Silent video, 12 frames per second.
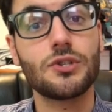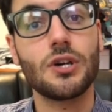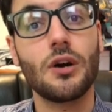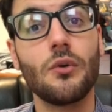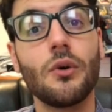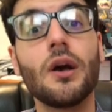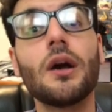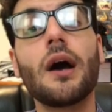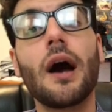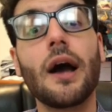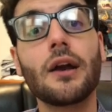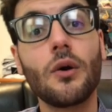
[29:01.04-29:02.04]
So
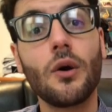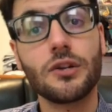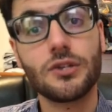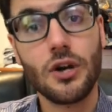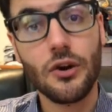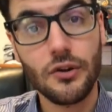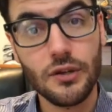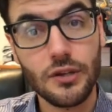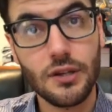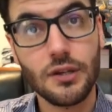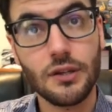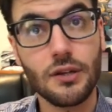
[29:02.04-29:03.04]
I go Altaria
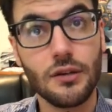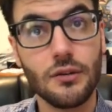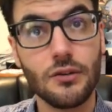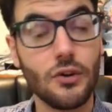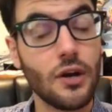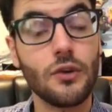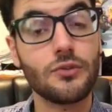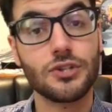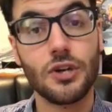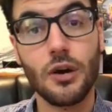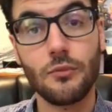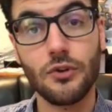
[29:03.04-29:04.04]
thinking, or I go
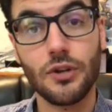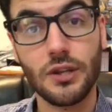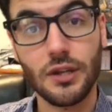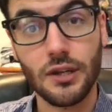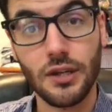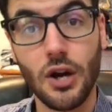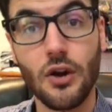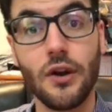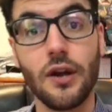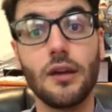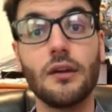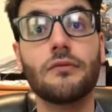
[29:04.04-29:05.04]
Skarmory thinking,
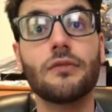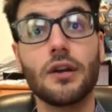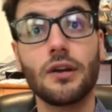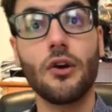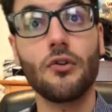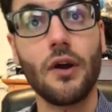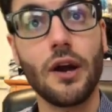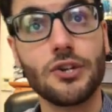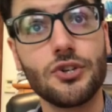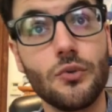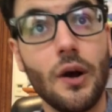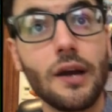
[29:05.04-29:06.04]
alright, if they go
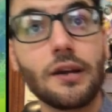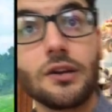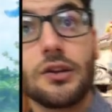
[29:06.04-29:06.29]
Raichu, I can